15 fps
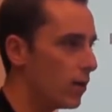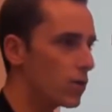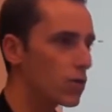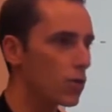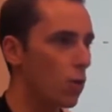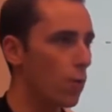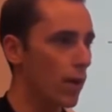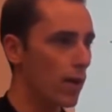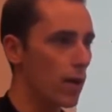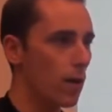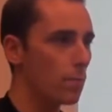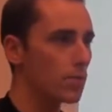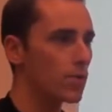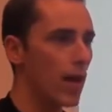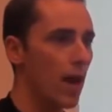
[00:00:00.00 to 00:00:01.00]
So when it
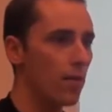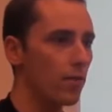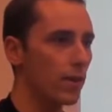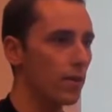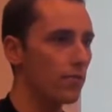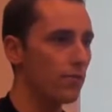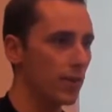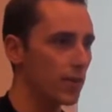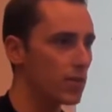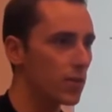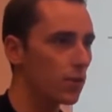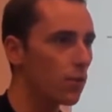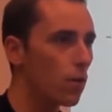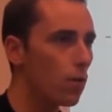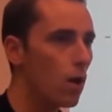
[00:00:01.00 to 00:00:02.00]
comes to having a fixed
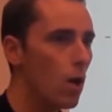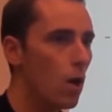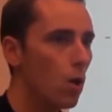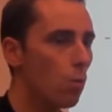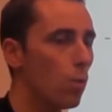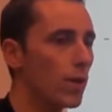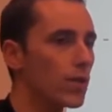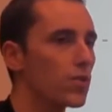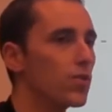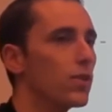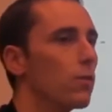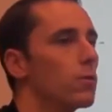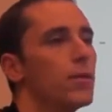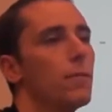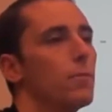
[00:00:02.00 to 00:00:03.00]
0, what is
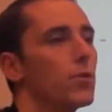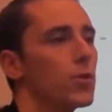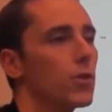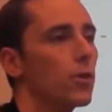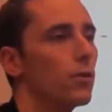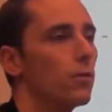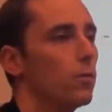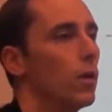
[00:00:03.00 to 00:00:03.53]
0 temperature?